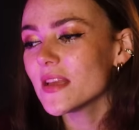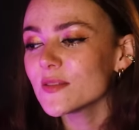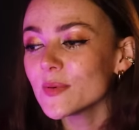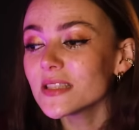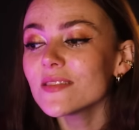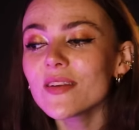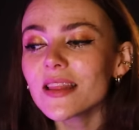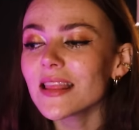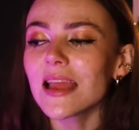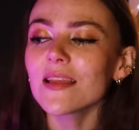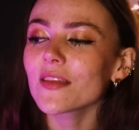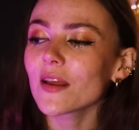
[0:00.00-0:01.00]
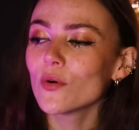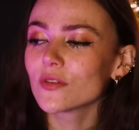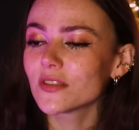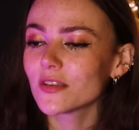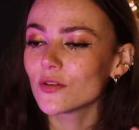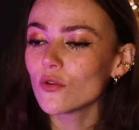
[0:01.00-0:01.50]
this specific thing that I
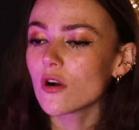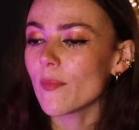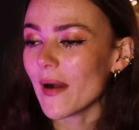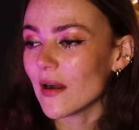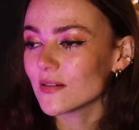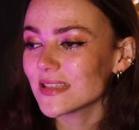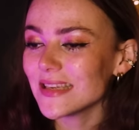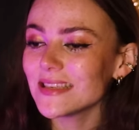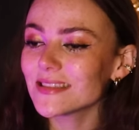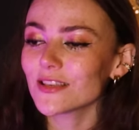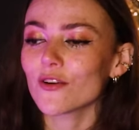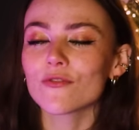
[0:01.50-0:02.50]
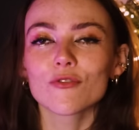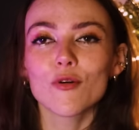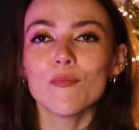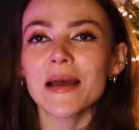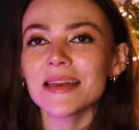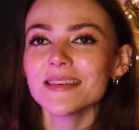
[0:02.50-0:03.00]
wanted to talk about is
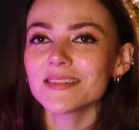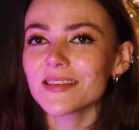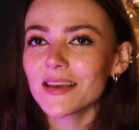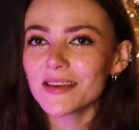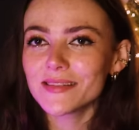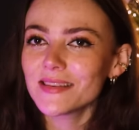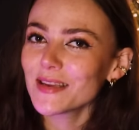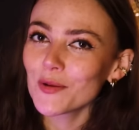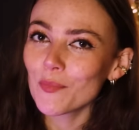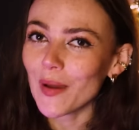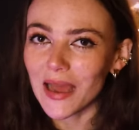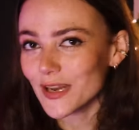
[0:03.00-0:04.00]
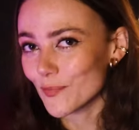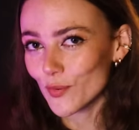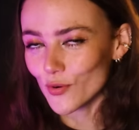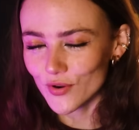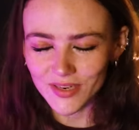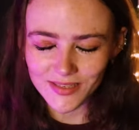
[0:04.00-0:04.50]
romanticising bad
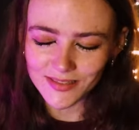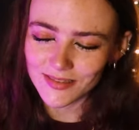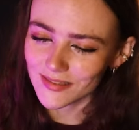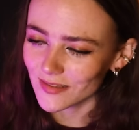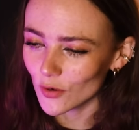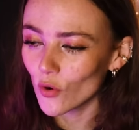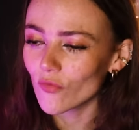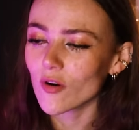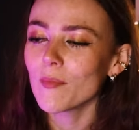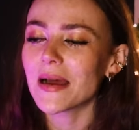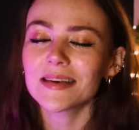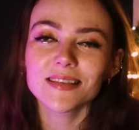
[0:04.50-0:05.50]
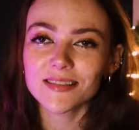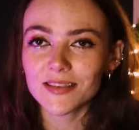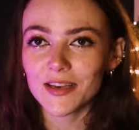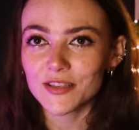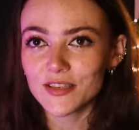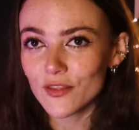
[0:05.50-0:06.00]
boys, or
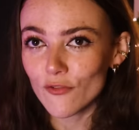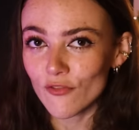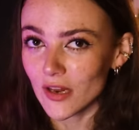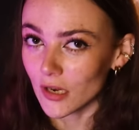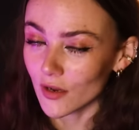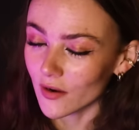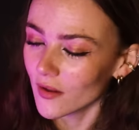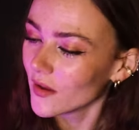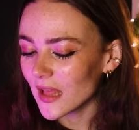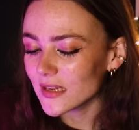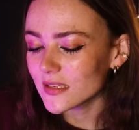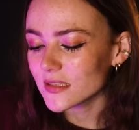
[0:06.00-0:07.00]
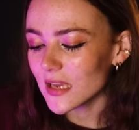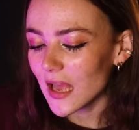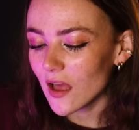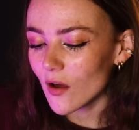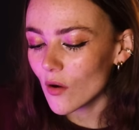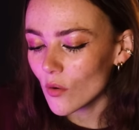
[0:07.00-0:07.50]
romanticising the villain. And
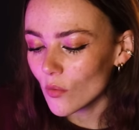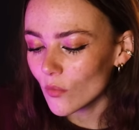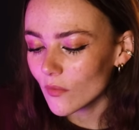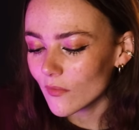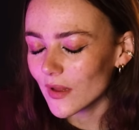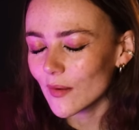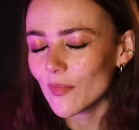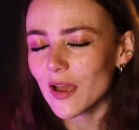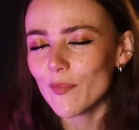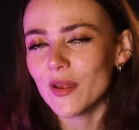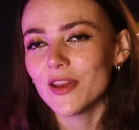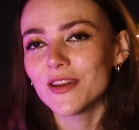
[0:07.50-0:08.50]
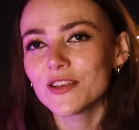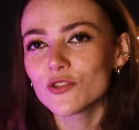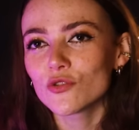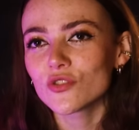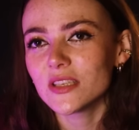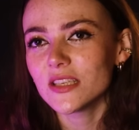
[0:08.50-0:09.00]
how, well, in my opinion, it's
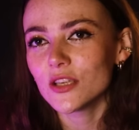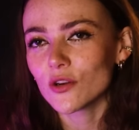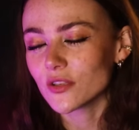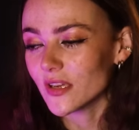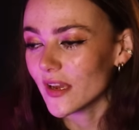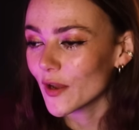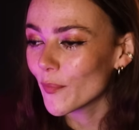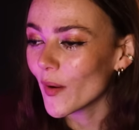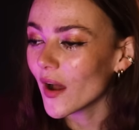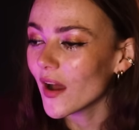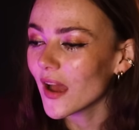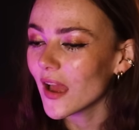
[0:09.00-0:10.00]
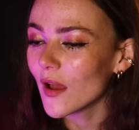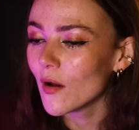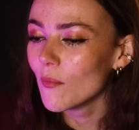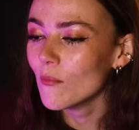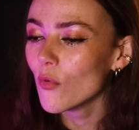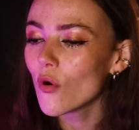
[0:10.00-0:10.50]
not just idiotic, but
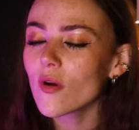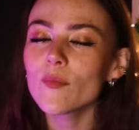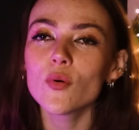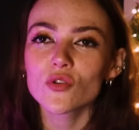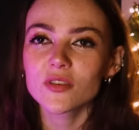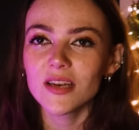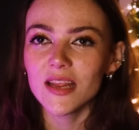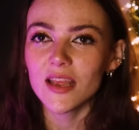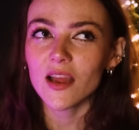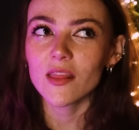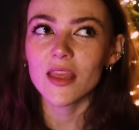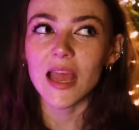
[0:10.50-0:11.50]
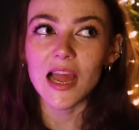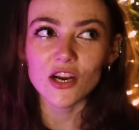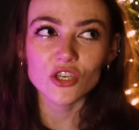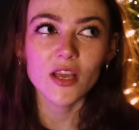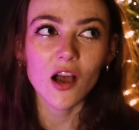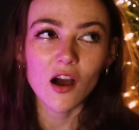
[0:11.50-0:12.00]
more importantly, I think it
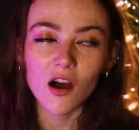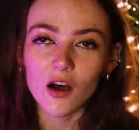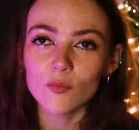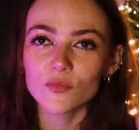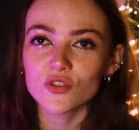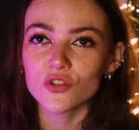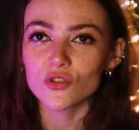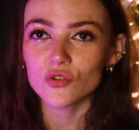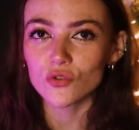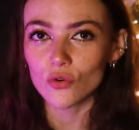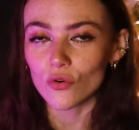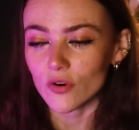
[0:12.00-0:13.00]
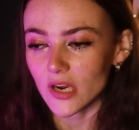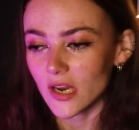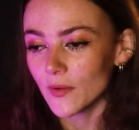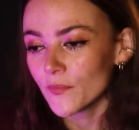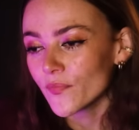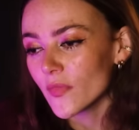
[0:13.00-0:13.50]
actually harms the story.